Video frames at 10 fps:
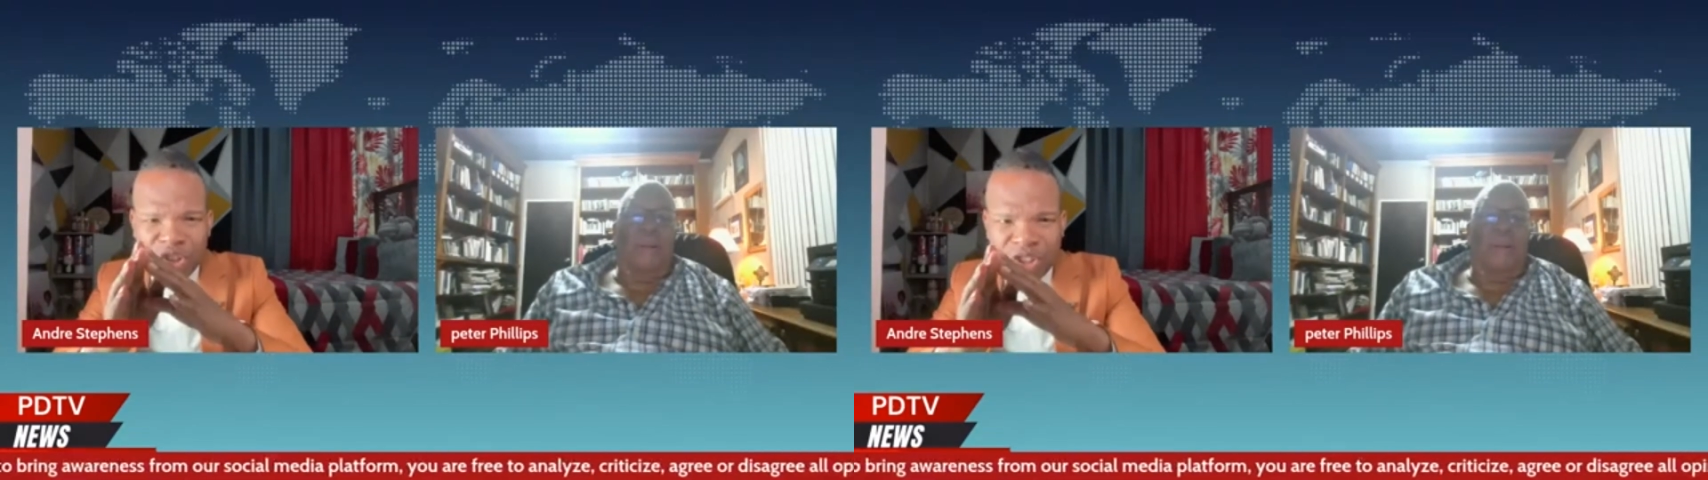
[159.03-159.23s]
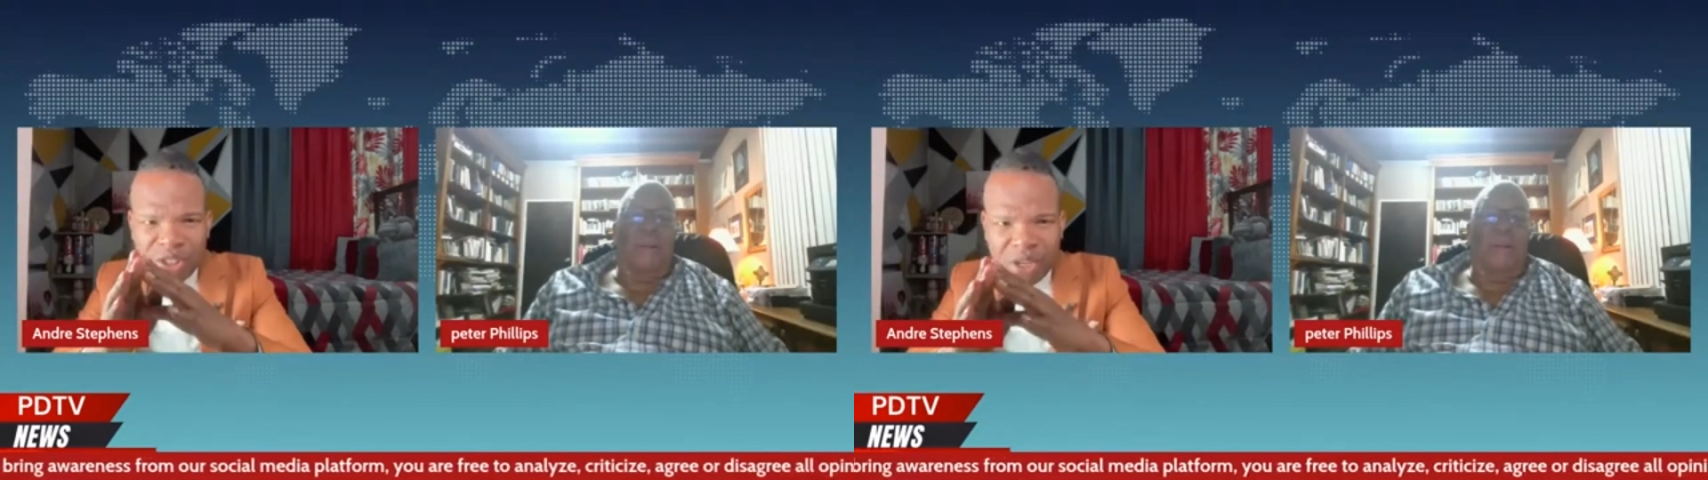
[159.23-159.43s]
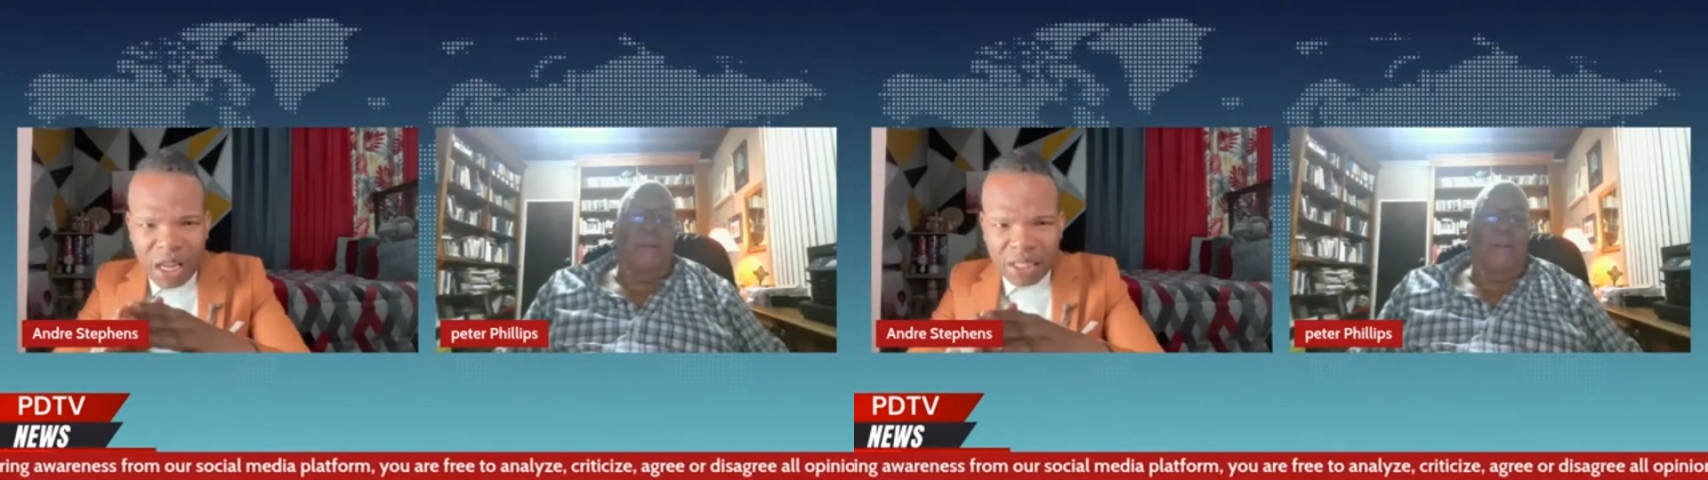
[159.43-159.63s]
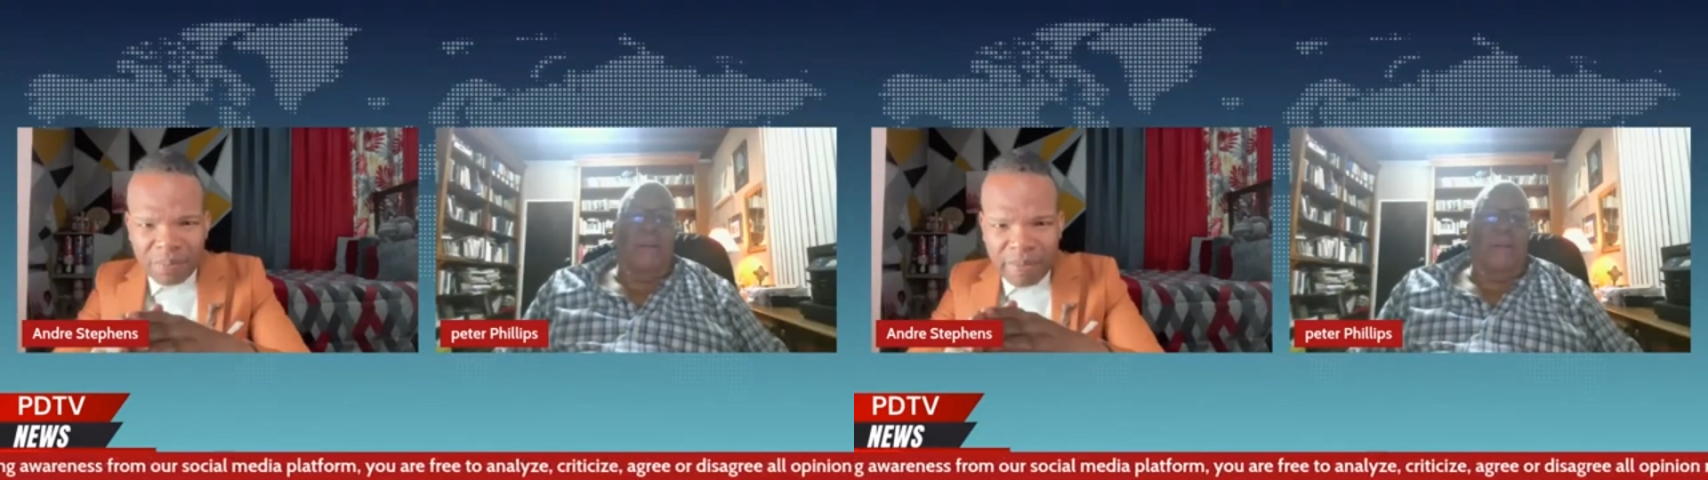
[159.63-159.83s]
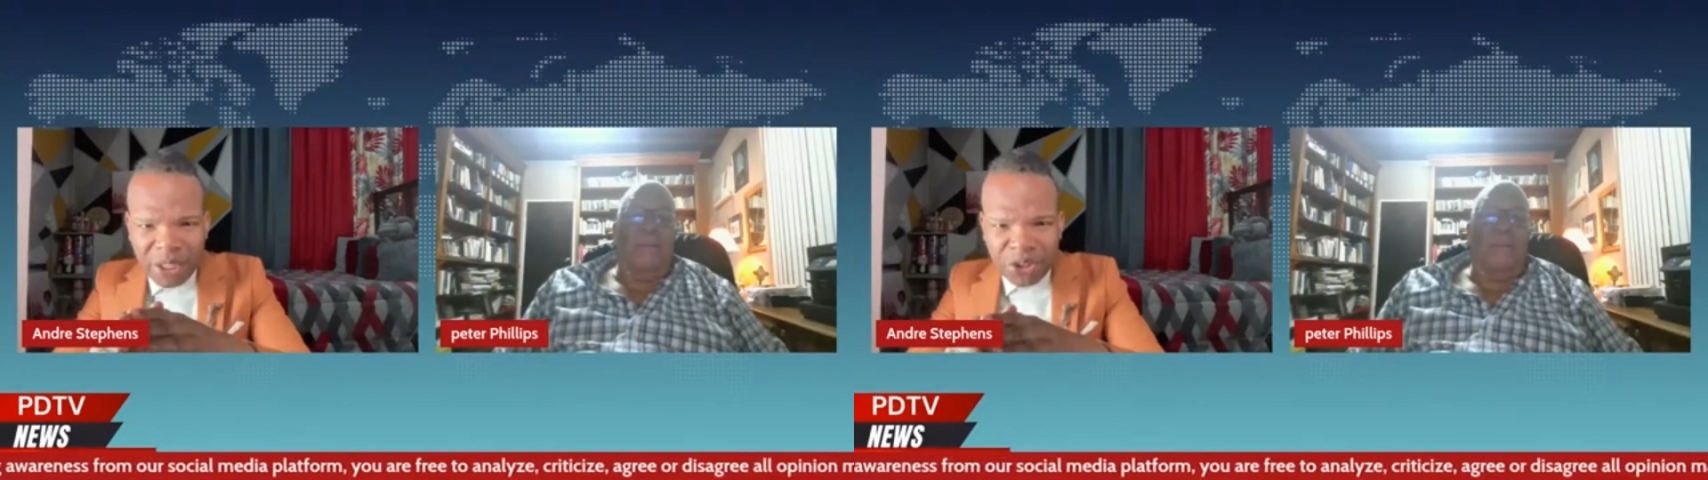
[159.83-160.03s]
It was
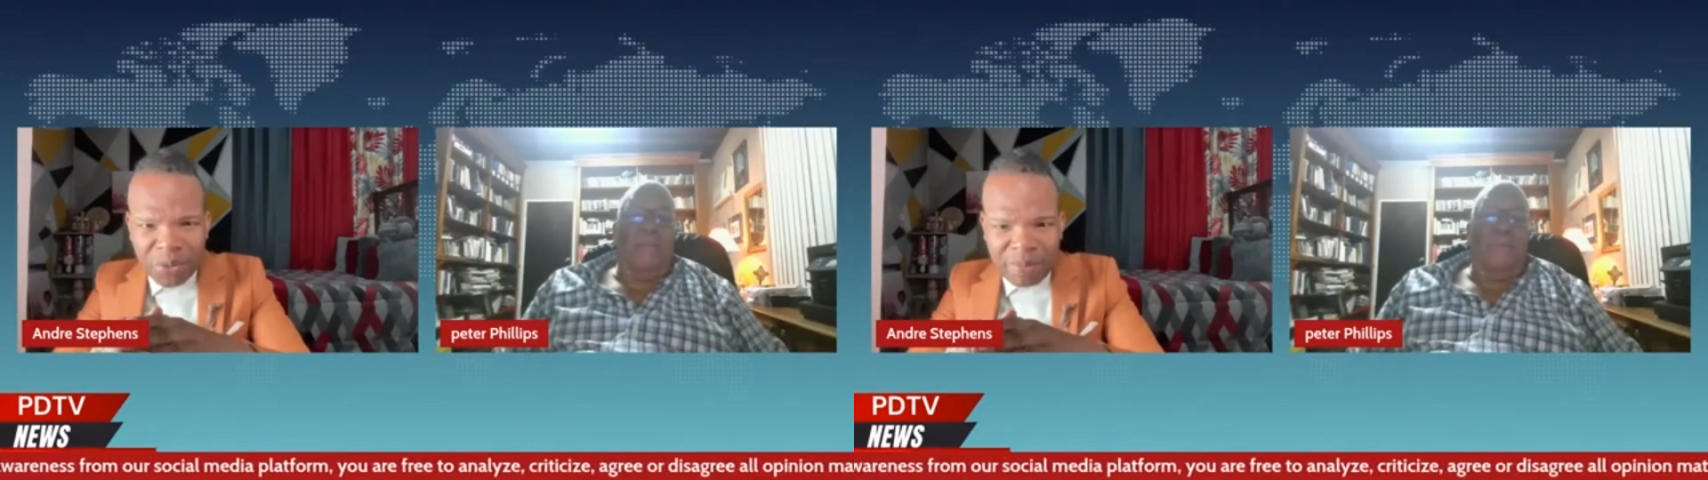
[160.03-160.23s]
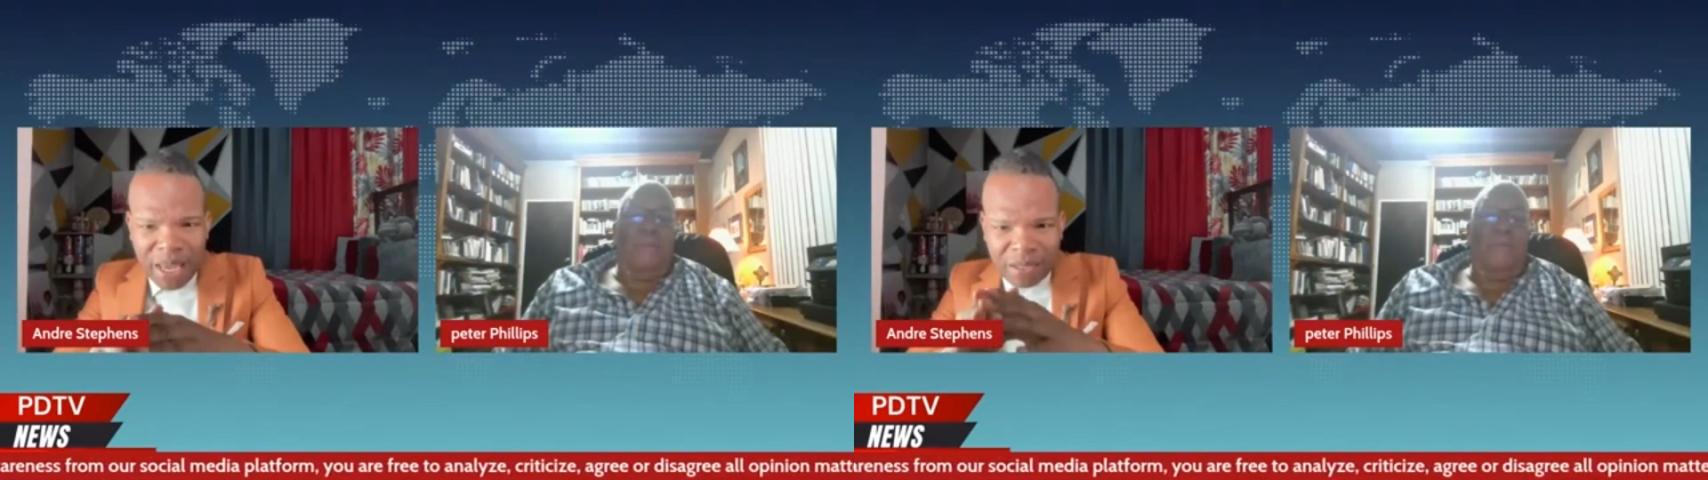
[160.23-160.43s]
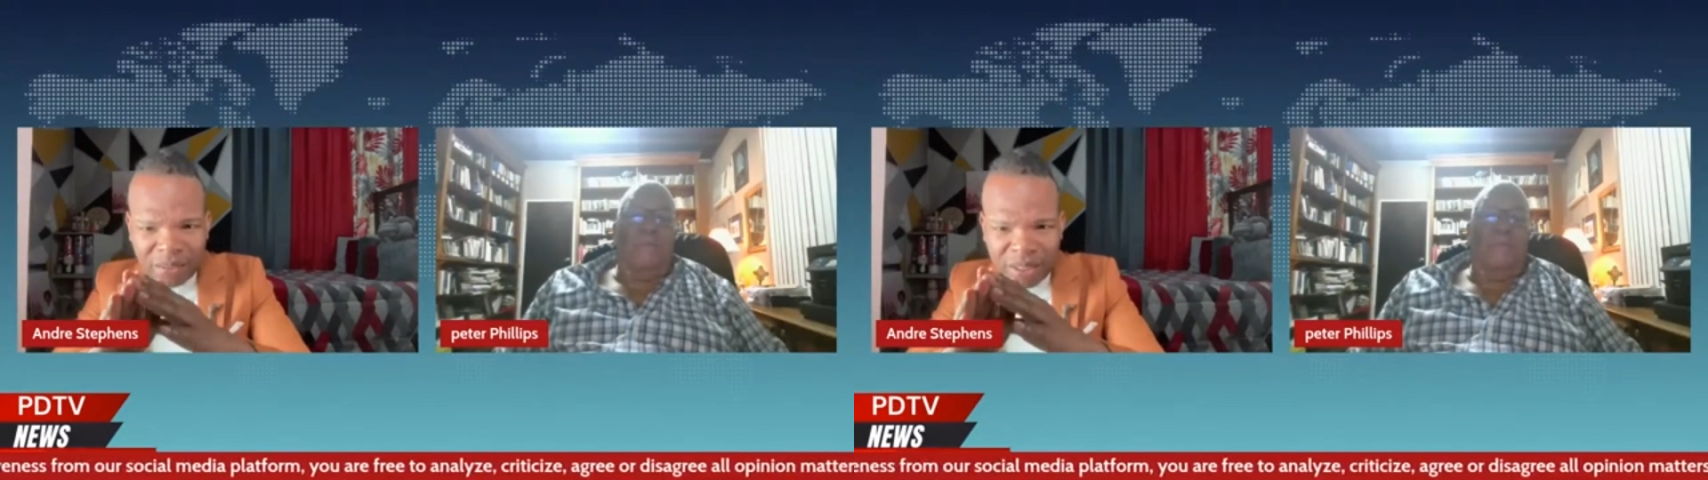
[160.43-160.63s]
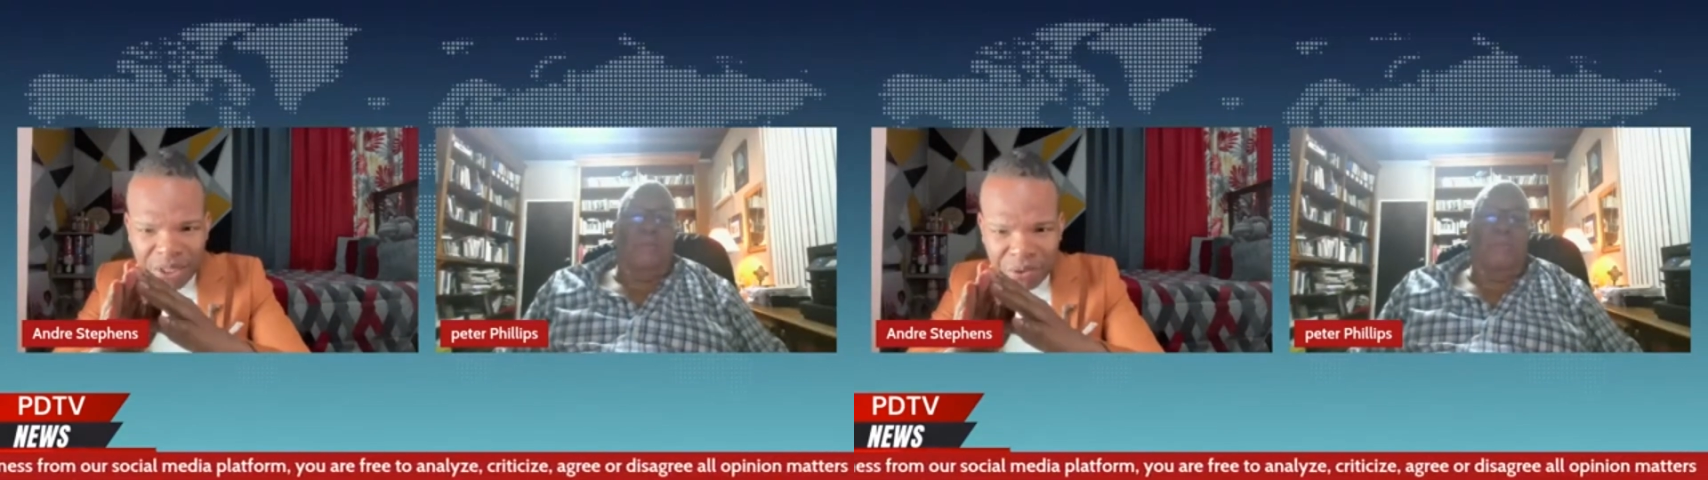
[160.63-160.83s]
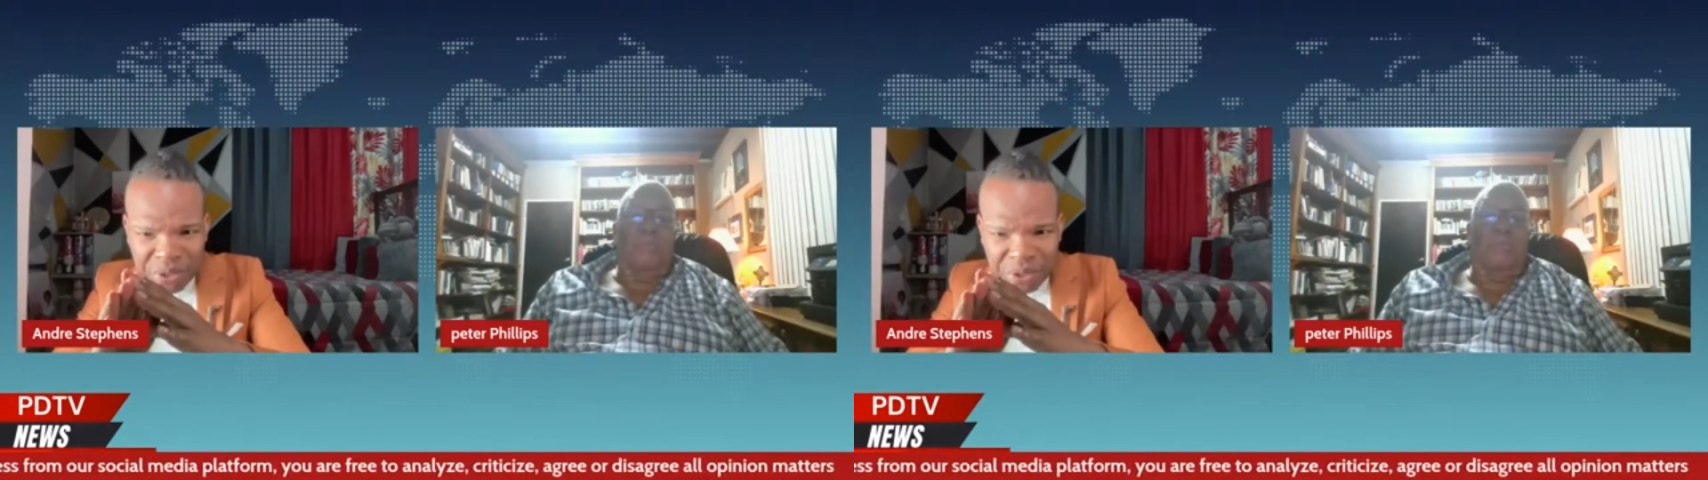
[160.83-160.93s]
not meant to be a